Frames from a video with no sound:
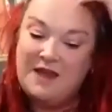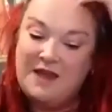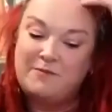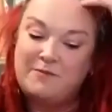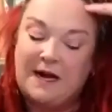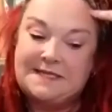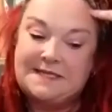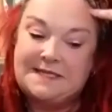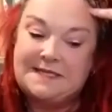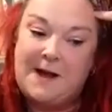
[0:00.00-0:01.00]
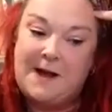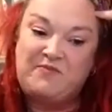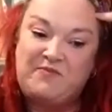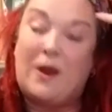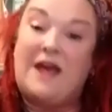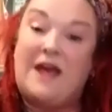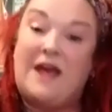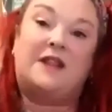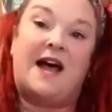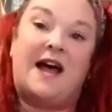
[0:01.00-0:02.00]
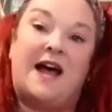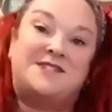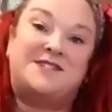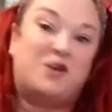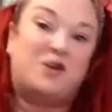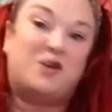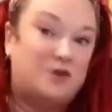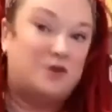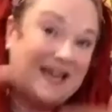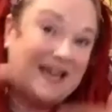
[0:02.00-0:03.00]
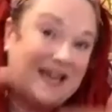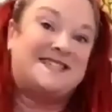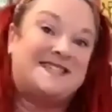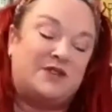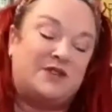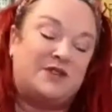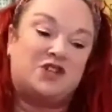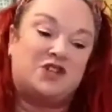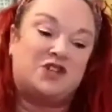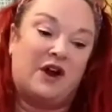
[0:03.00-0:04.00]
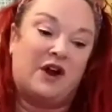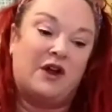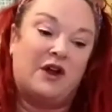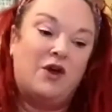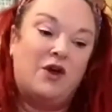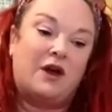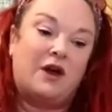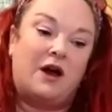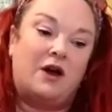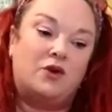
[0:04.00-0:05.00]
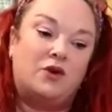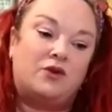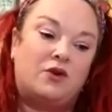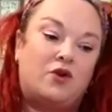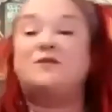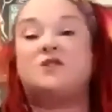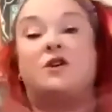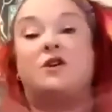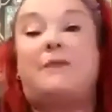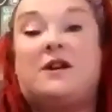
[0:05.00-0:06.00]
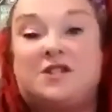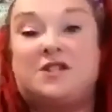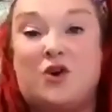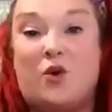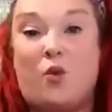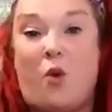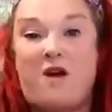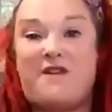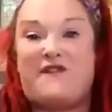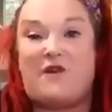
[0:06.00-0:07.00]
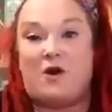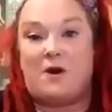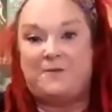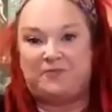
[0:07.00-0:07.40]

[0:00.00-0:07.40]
But the way that the lads communicated to each other, who was a good person to go and work for,